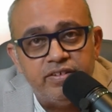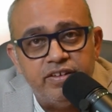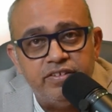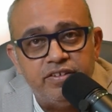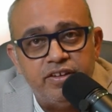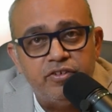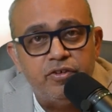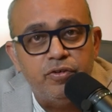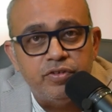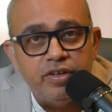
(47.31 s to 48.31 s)
resistant
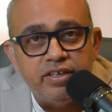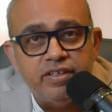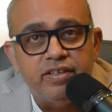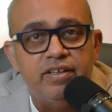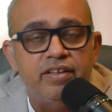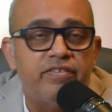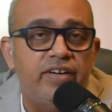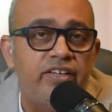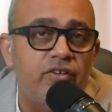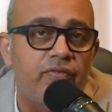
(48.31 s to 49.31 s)
to certain
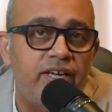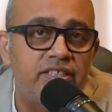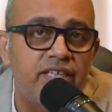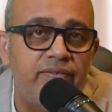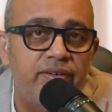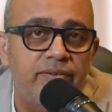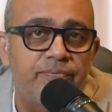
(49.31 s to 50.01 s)
strains of HIV.